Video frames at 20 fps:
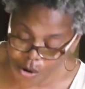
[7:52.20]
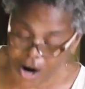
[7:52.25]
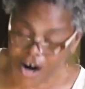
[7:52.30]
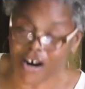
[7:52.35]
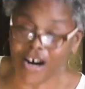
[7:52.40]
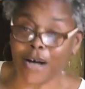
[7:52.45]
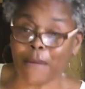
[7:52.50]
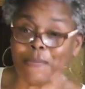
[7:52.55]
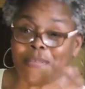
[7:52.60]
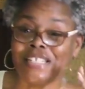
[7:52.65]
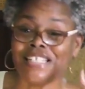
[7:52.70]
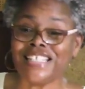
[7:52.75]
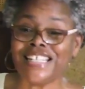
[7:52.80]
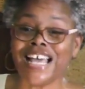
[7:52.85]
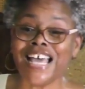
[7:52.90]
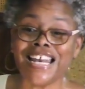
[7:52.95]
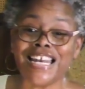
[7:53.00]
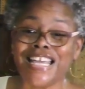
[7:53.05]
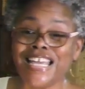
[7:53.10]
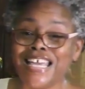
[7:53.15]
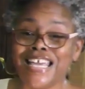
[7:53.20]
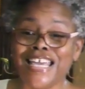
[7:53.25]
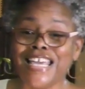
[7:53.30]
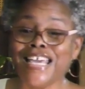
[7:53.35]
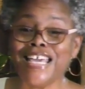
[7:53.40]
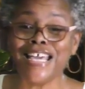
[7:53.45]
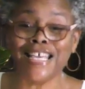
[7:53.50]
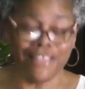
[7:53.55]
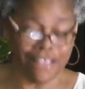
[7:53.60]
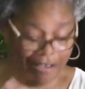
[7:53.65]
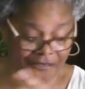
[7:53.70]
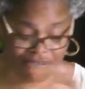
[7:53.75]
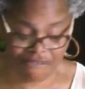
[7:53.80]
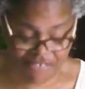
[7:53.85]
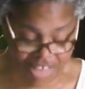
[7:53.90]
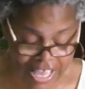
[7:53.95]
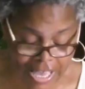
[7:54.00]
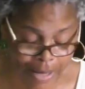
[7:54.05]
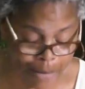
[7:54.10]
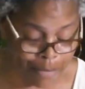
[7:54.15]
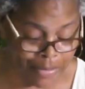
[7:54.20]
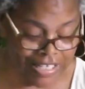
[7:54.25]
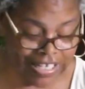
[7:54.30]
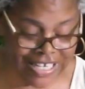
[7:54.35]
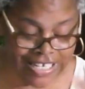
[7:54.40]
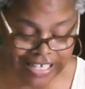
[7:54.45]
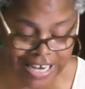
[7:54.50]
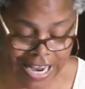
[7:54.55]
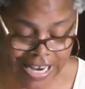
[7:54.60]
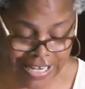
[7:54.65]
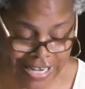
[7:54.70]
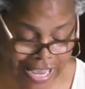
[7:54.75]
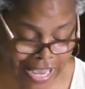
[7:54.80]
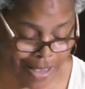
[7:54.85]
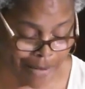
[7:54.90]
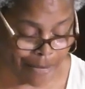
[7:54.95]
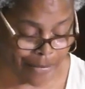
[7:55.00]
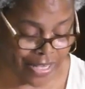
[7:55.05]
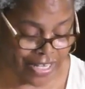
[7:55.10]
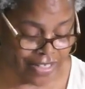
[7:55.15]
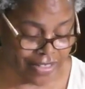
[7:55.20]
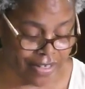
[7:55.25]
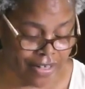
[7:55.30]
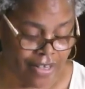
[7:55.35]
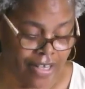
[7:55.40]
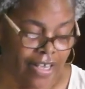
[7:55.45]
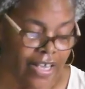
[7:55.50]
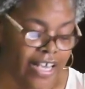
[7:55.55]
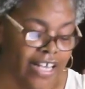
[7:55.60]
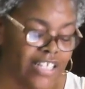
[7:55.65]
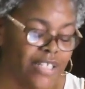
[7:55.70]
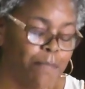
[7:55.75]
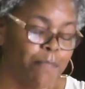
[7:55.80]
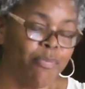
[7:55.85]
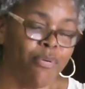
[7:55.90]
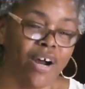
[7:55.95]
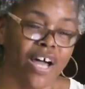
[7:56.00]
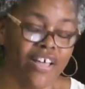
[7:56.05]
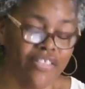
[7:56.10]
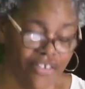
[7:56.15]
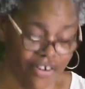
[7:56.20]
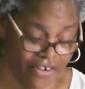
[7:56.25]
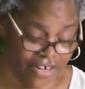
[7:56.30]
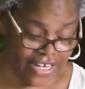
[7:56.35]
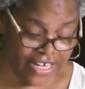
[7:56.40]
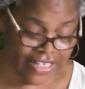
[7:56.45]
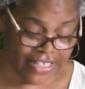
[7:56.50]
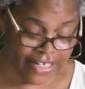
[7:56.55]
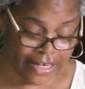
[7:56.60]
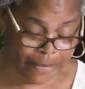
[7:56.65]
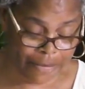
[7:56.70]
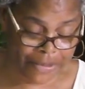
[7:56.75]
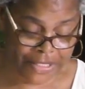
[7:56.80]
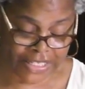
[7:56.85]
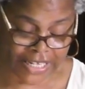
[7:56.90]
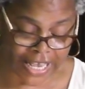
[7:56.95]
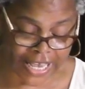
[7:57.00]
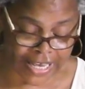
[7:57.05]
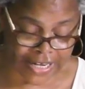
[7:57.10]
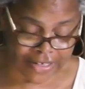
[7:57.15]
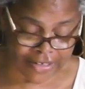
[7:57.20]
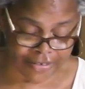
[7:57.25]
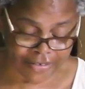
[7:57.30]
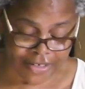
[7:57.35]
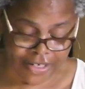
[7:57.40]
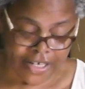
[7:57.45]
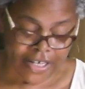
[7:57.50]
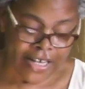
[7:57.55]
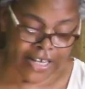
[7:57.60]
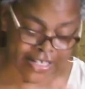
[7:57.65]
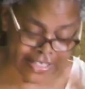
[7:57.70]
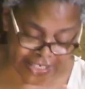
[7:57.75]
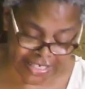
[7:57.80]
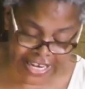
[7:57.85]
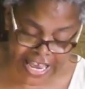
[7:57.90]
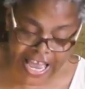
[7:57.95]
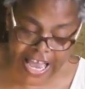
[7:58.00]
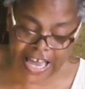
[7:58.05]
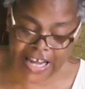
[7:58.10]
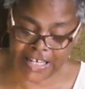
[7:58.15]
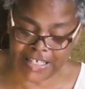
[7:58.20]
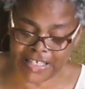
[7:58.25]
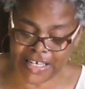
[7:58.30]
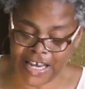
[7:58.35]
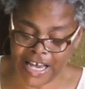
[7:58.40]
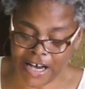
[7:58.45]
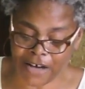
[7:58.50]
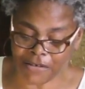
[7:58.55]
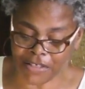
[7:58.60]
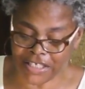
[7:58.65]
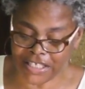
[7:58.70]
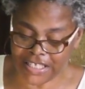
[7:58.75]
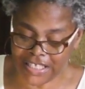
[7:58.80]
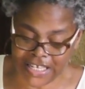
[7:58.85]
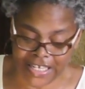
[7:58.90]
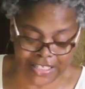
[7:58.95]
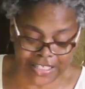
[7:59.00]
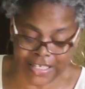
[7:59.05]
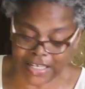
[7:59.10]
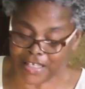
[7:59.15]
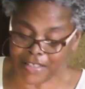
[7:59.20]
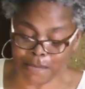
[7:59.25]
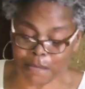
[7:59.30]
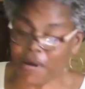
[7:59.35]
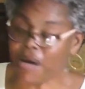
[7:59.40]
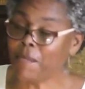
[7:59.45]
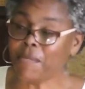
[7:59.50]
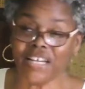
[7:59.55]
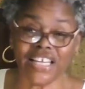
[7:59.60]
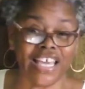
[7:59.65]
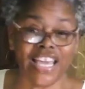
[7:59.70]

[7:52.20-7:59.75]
are upsetting the family dynamics. His brother is upset. His dad is now deceased, and his mama